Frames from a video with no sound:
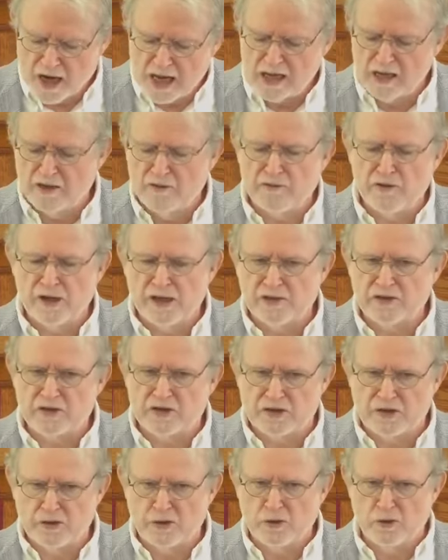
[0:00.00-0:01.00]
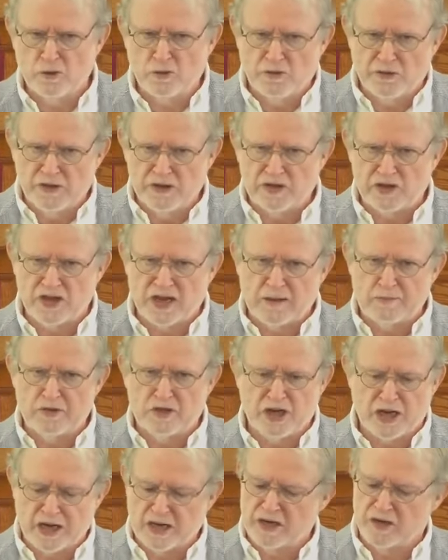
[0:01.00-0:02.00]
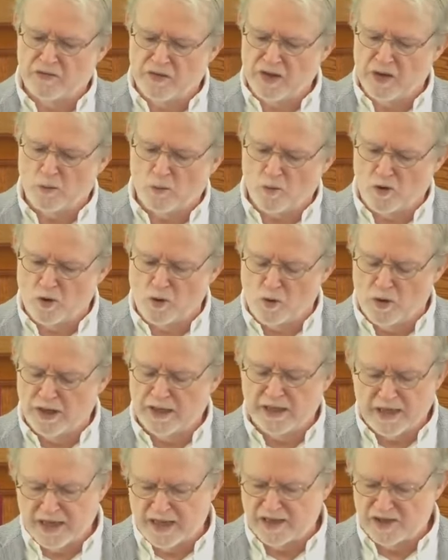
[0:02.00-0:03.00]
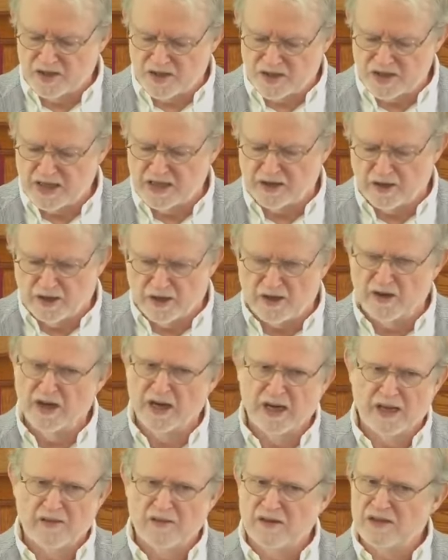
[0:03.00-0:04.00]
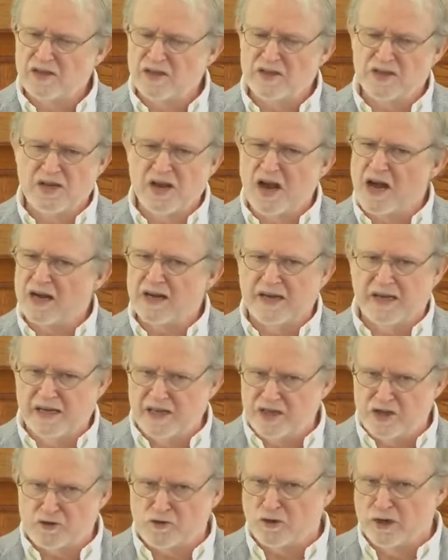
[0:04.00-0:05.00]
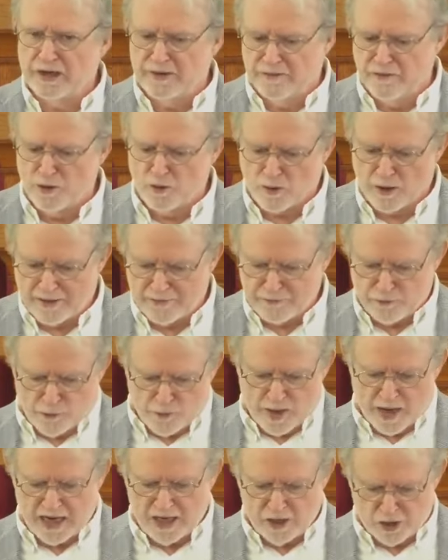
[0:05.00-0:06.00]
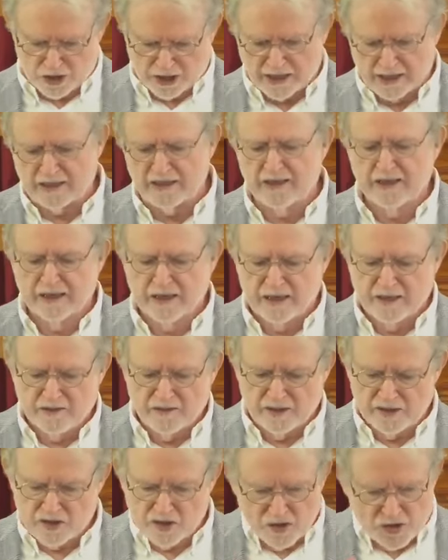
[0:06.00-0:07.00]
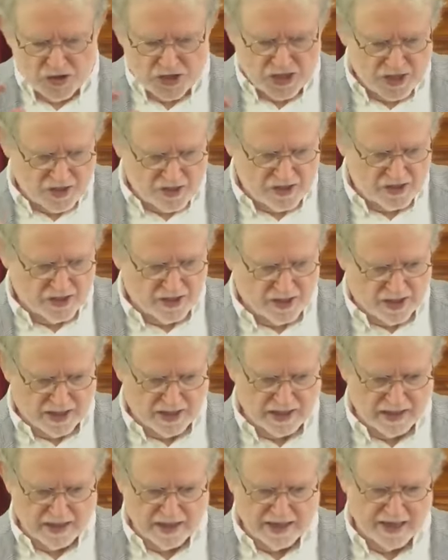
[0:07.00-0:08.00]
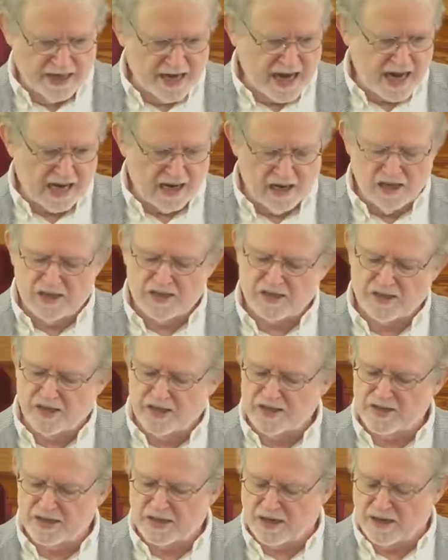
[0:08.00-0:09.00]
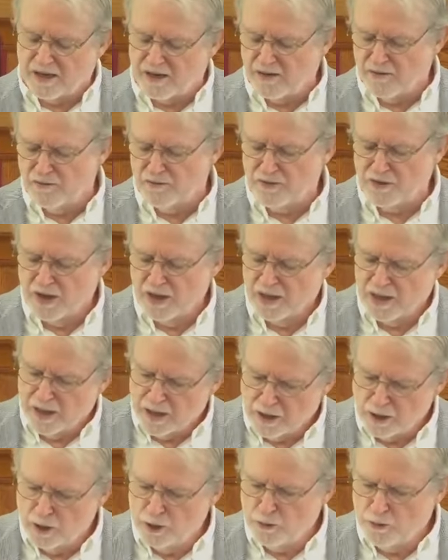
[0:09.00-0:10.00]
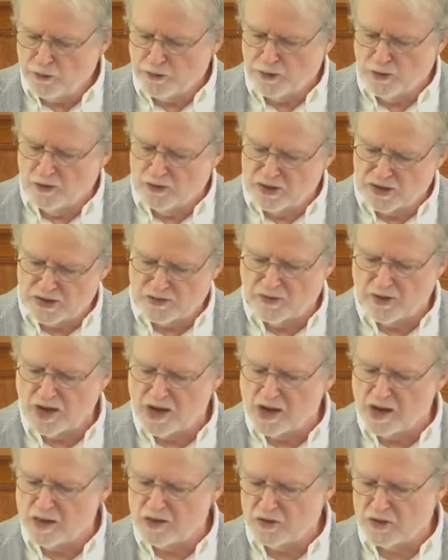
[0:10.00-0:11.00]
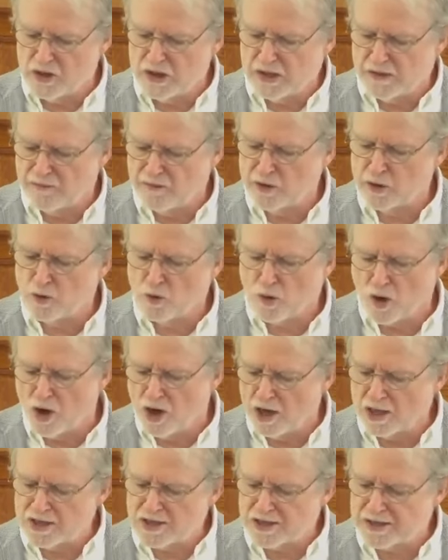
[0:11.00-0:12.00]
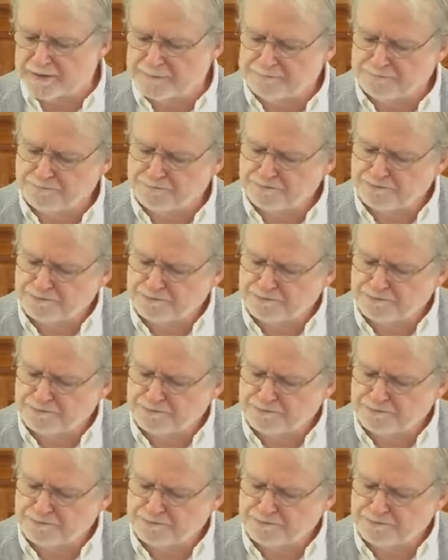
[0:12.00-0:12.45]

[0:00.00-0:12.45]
relevant to the subject that we're going to consider. This is not a history of the Reformation. This is just an analysis of Luther's theology of the cross.